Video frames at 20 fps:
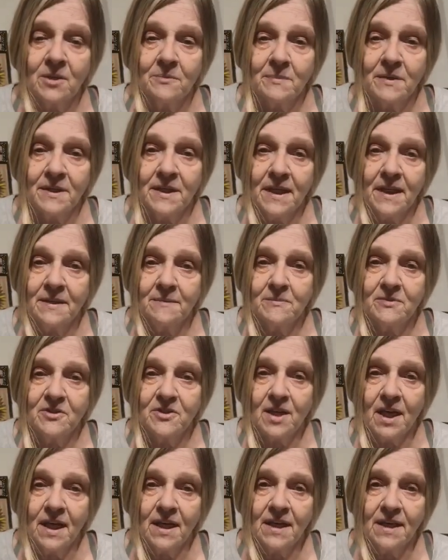My
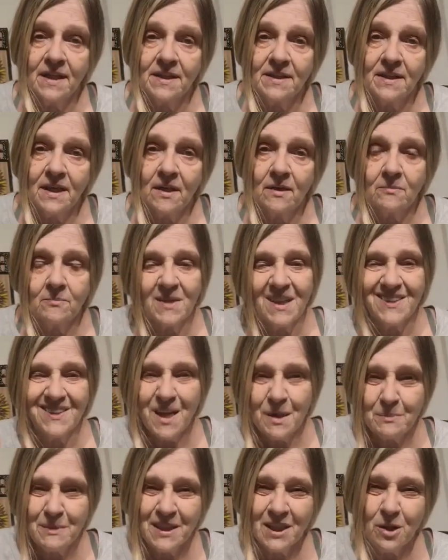name's Ann, and
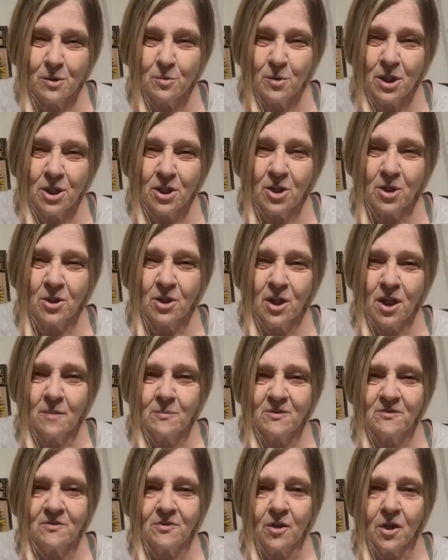let me know where you're
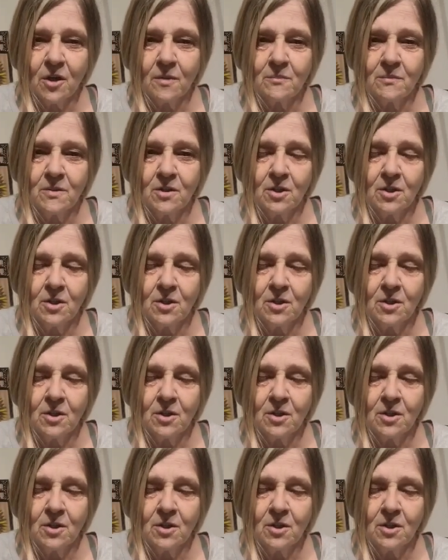coming from.